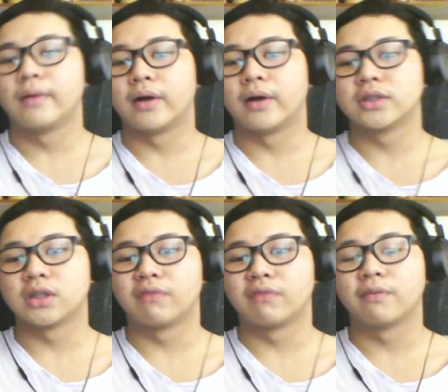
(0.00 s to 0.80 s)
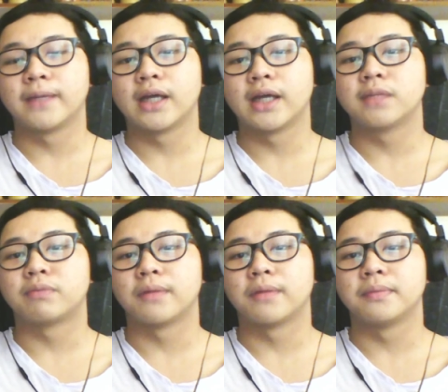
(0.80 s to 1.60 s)
Also, for me, I'd
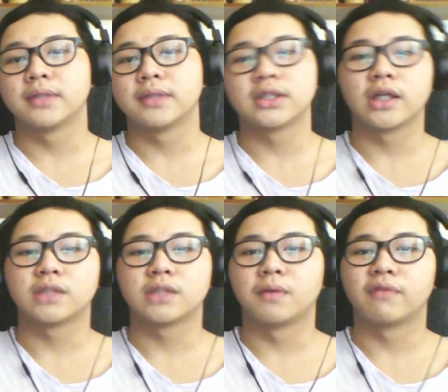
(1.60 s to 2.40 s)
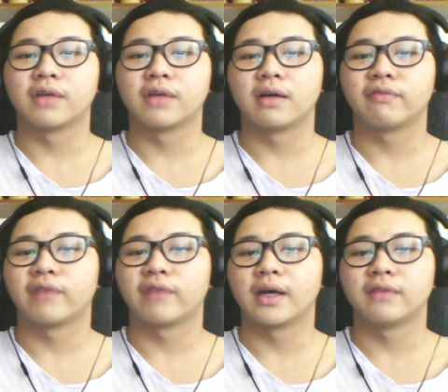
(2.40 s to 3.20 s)
probably say it's more of a
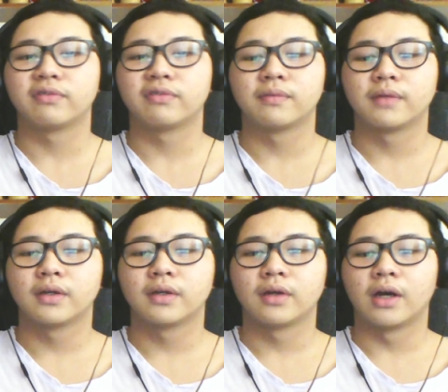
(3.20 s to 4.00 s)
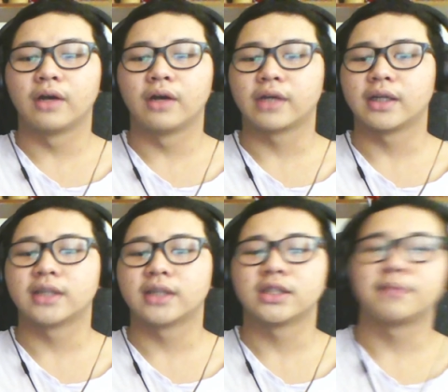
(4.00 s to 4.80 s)
5. Okay,
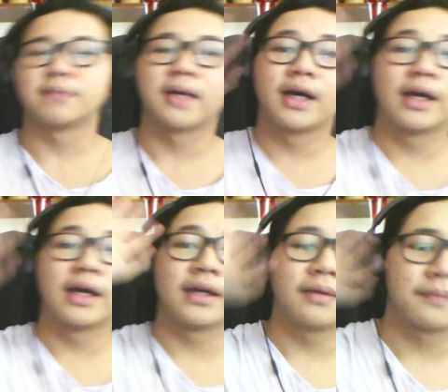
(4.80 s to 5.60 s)
that's it. Bye.